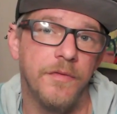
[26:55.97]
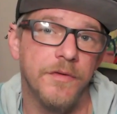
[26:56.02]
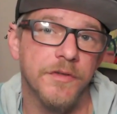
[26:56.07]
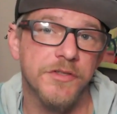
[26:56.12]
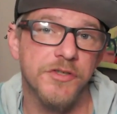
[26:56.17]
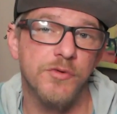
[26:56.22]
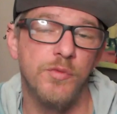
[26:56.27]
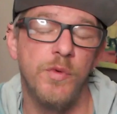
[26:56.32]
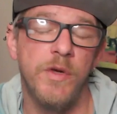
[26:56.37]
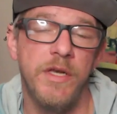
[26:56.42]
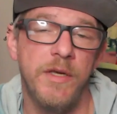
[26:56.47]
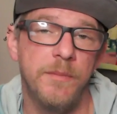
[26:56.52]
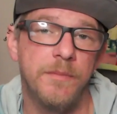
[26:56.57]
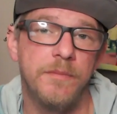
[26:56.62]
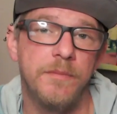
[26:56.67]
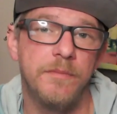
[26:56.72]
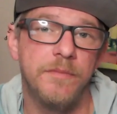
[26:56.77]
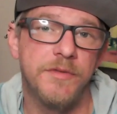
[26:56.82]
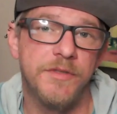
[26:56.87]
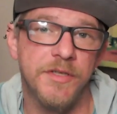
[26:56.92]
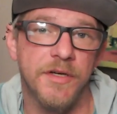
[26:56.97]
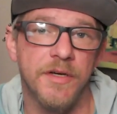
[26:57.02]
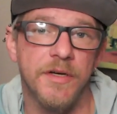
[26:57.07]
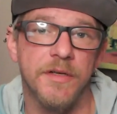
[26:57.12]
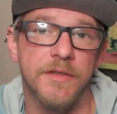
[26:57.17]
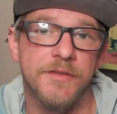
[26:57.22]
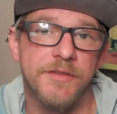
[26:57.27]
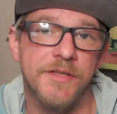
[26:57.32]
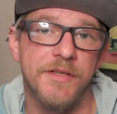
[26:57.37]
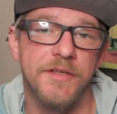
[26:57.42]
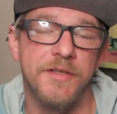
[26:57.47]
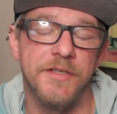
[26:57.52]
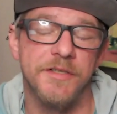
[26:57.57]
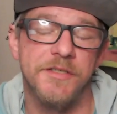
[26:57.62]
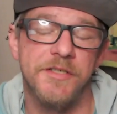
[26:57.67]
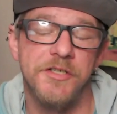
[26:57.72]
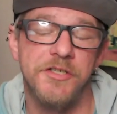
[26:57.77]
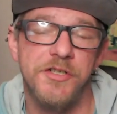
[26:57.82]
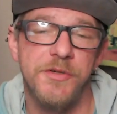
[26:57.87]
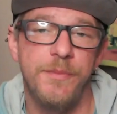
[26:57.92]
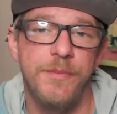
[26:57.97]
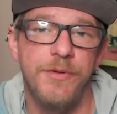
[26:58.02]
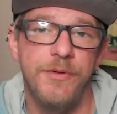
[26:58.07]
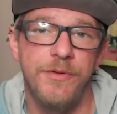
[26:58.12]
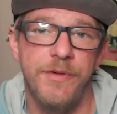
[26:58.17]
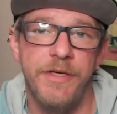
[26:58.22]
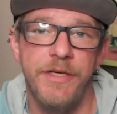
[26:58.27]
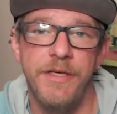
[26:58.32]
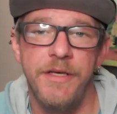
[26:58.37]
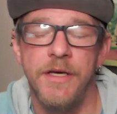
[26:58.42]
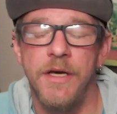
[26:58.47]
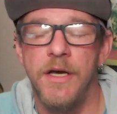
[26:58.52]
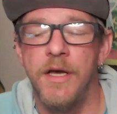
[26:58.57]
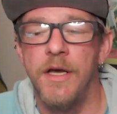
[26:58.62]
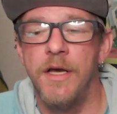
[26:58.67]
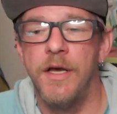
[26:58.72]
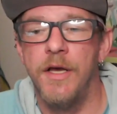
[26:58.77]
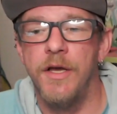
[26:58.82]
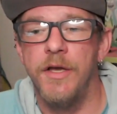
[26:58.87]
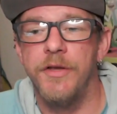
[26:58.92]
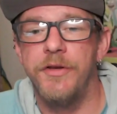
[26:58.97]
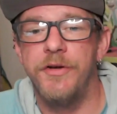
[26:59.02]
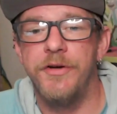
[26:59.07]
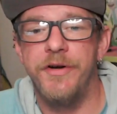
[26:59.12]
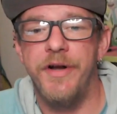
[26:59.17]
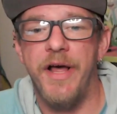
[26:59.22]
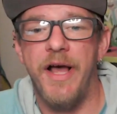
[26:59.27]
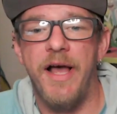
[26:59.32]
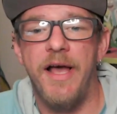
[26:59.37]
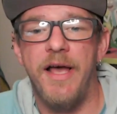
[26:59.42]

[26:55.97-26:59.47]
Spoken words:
sweep to the decision buoy, you're